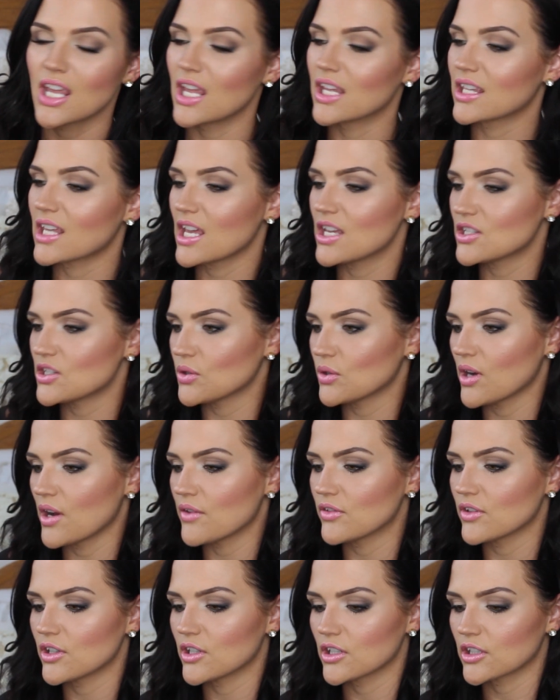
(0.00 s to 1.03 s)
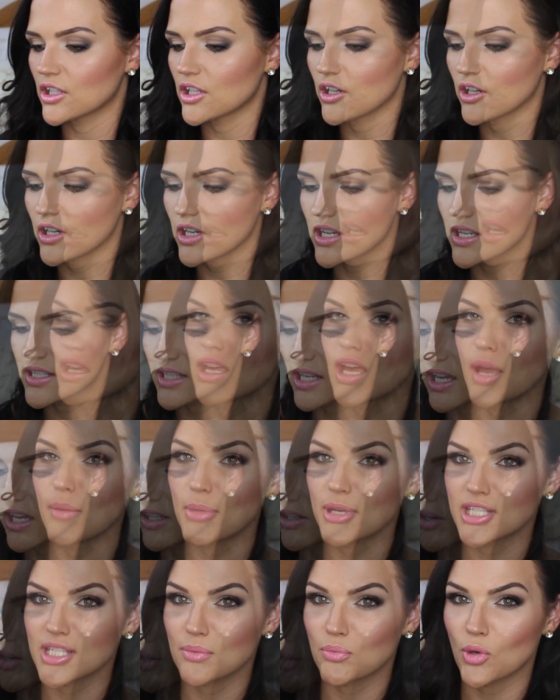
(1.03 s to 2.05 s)
In case you're ever curious, I
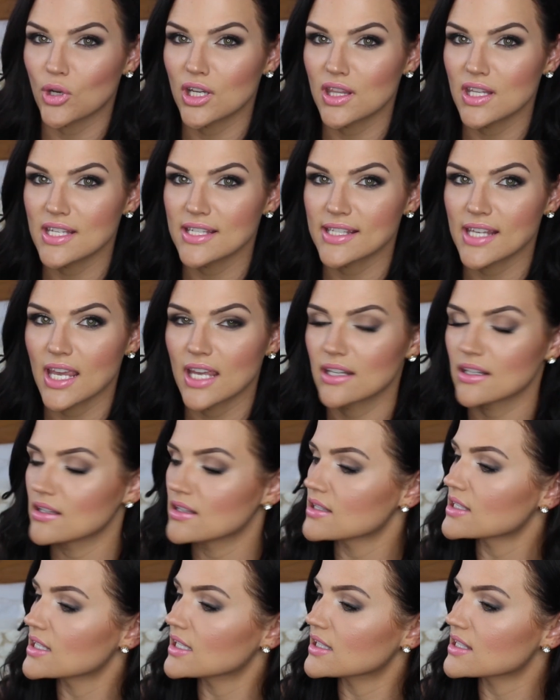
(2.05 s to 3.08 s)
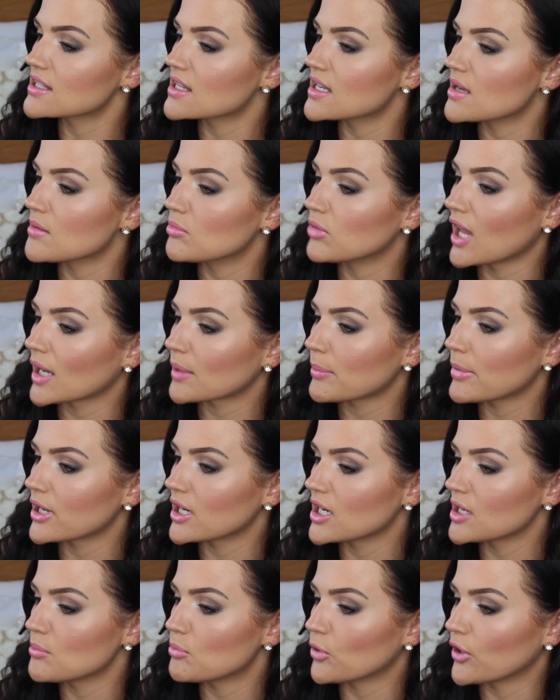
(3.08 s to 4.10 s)
picked up one of these candles. It's the
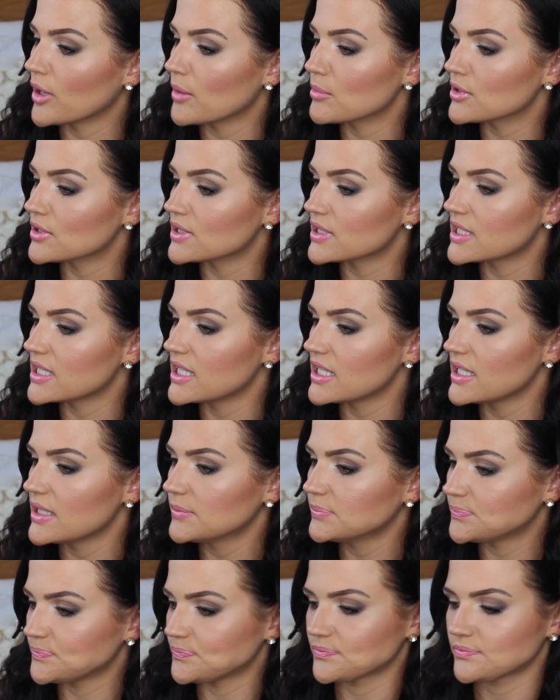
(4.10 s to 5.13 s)
Blackberry Bramble Tea.